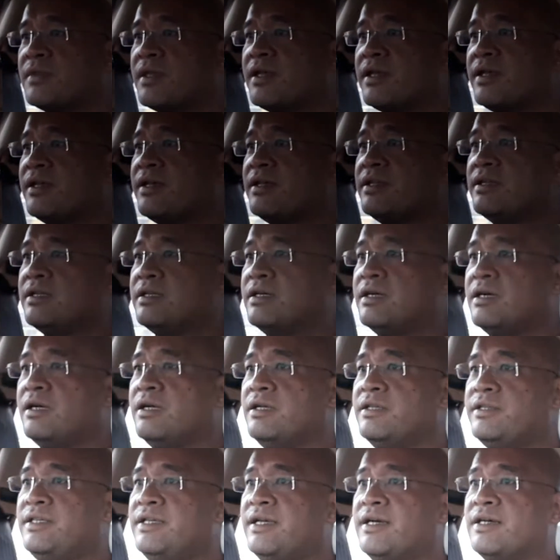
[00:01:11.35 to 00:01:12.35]
And
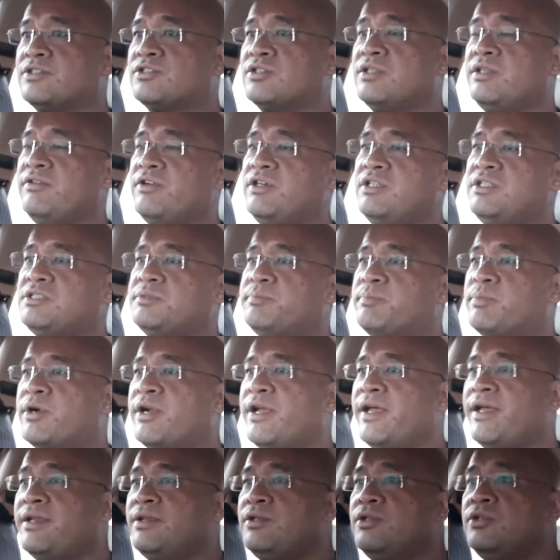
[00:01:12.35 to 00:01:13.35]
yeah, so they've got this
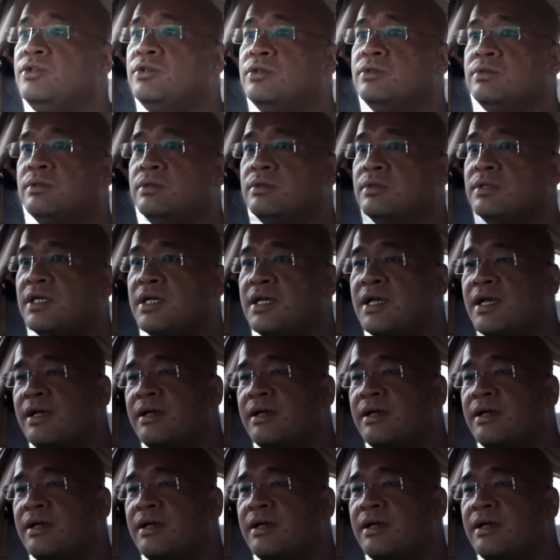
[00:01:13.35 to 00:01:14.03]
brand new